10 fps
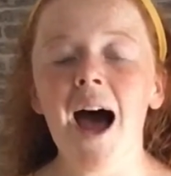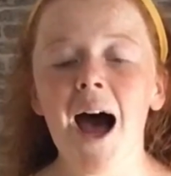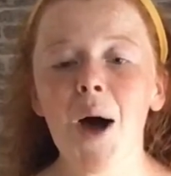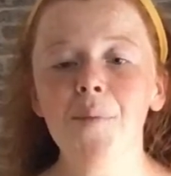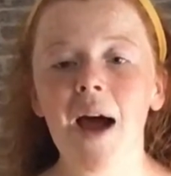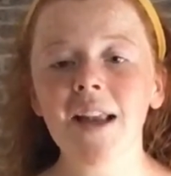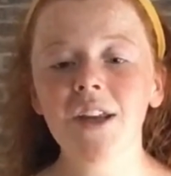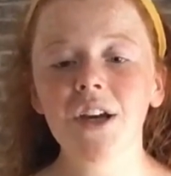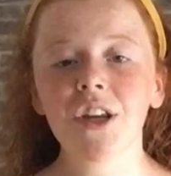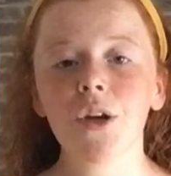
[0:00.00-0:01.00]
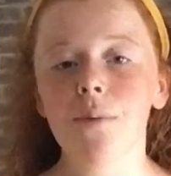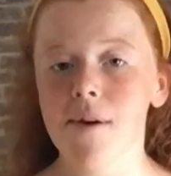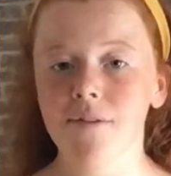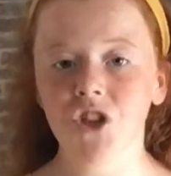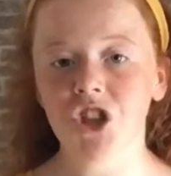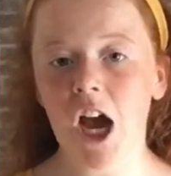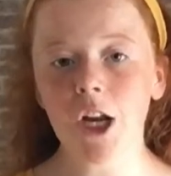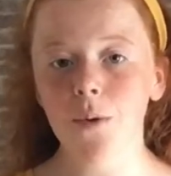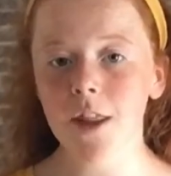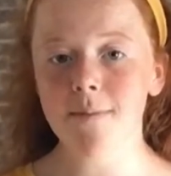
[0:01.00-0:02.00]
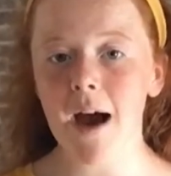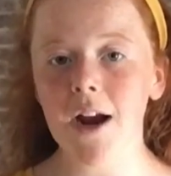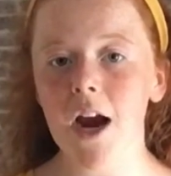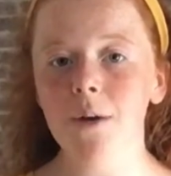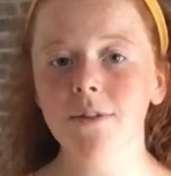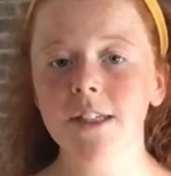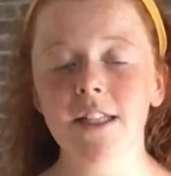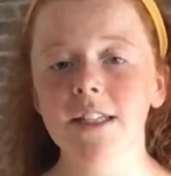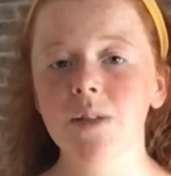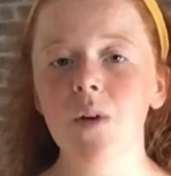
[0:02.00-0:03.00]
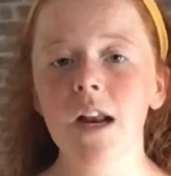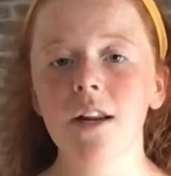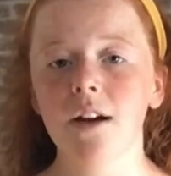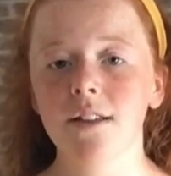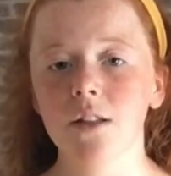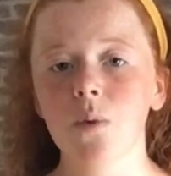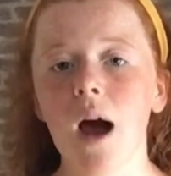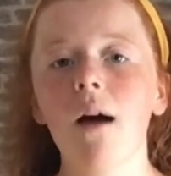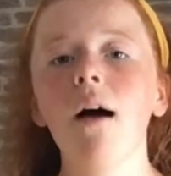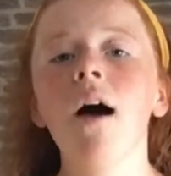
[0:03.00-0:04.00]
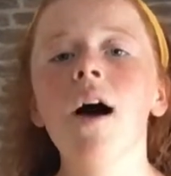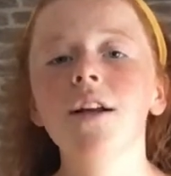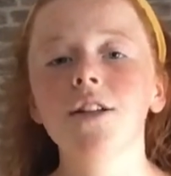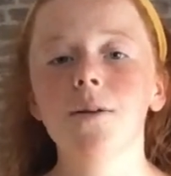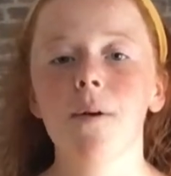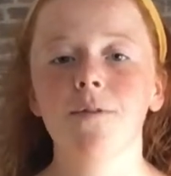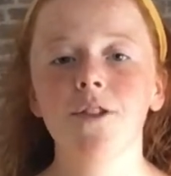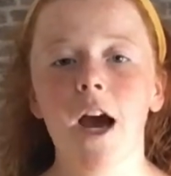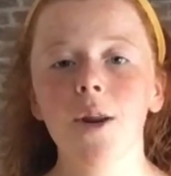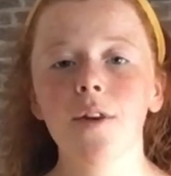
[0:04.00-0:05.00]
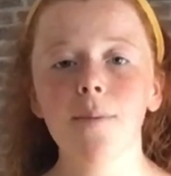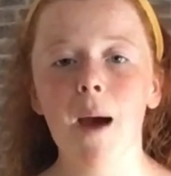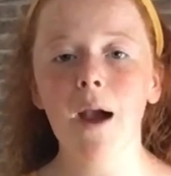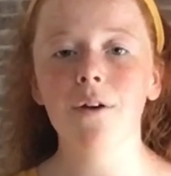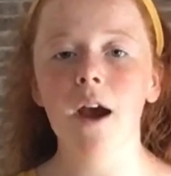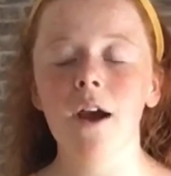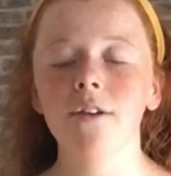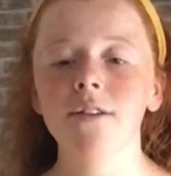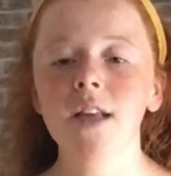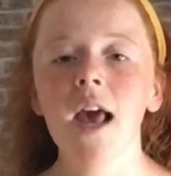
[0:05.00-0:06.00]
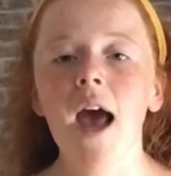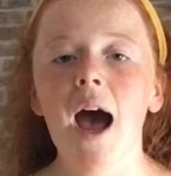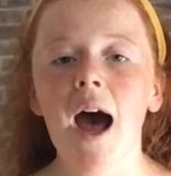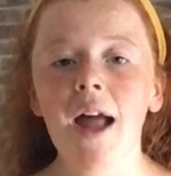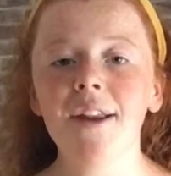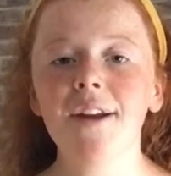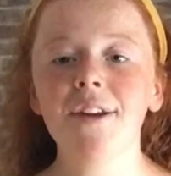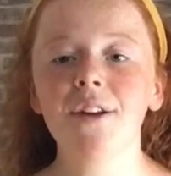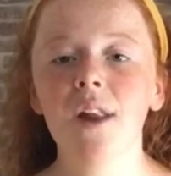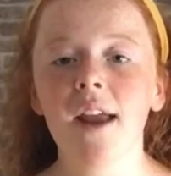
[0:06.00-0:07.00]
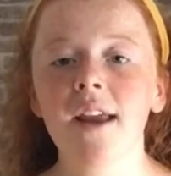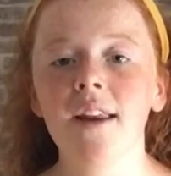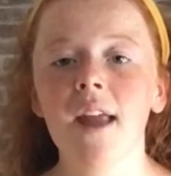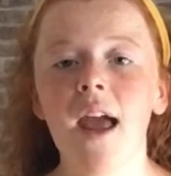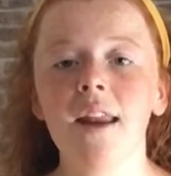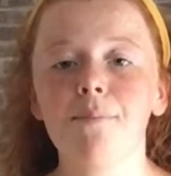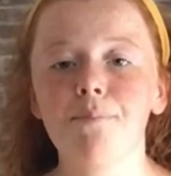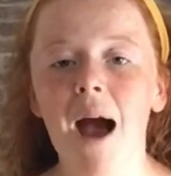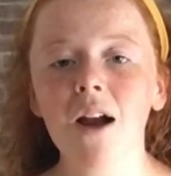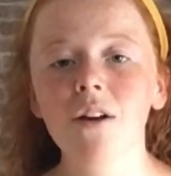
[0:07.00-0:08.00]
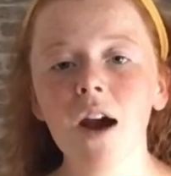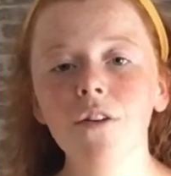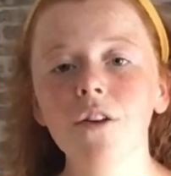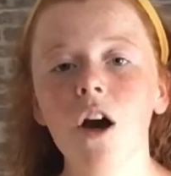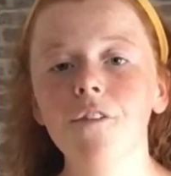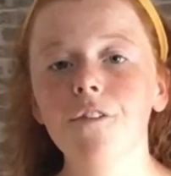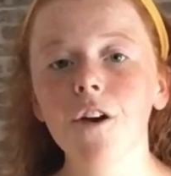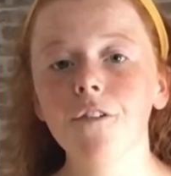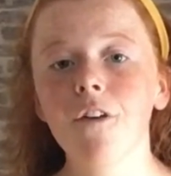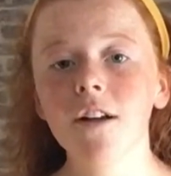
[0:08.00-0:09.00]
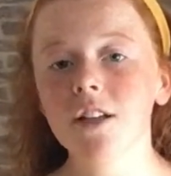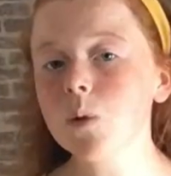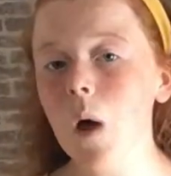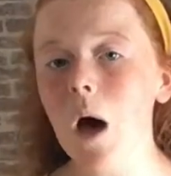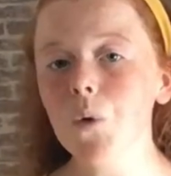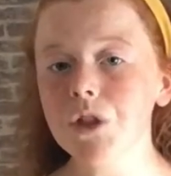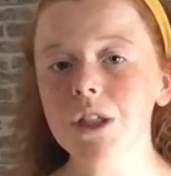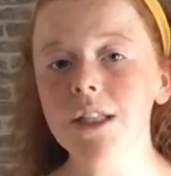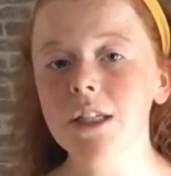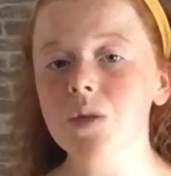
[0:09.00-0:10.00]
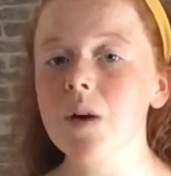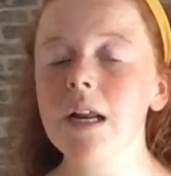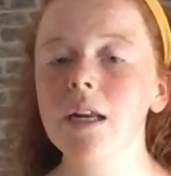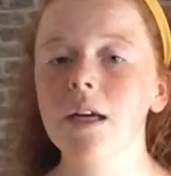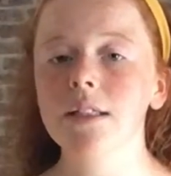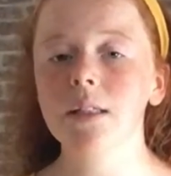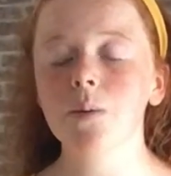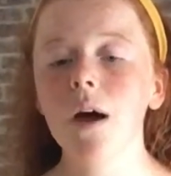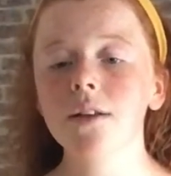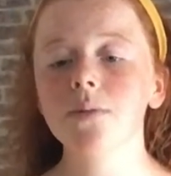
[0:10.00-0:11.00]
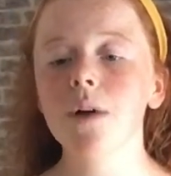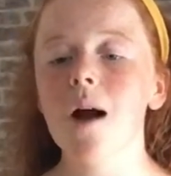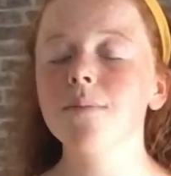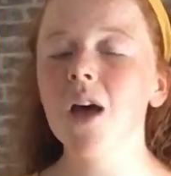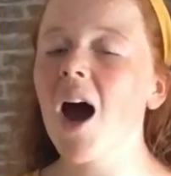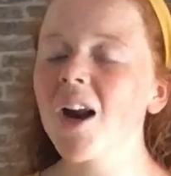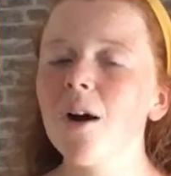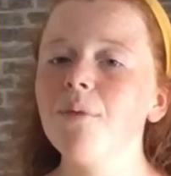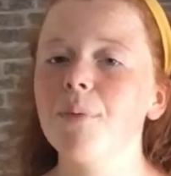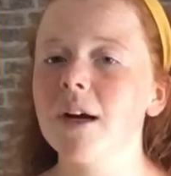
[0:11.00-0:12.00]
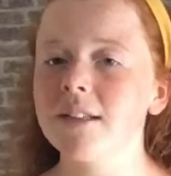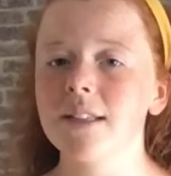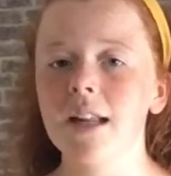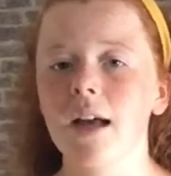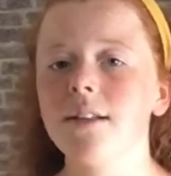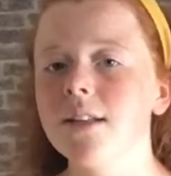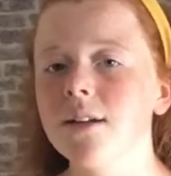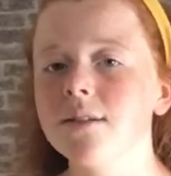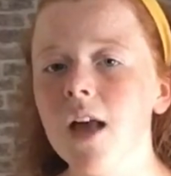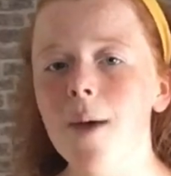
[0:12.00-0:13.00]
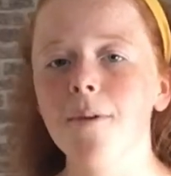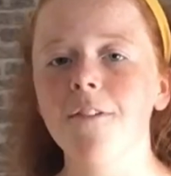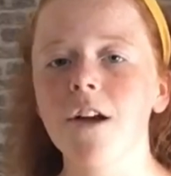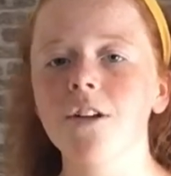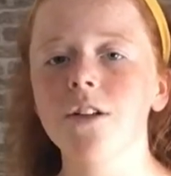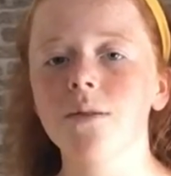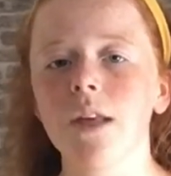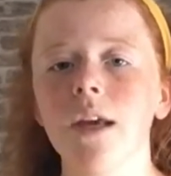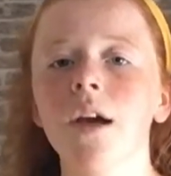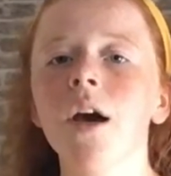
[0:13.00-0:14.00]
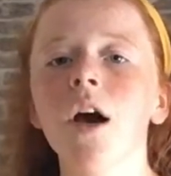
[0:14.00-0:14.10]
and you can do a bit of a shadow in the background, which I think is really nice as well. Do a bit of shadow in the background, and you can do like in background for your font as well, which I think is really nice as well. Sometimes I don't personally like to use that, I prefer just using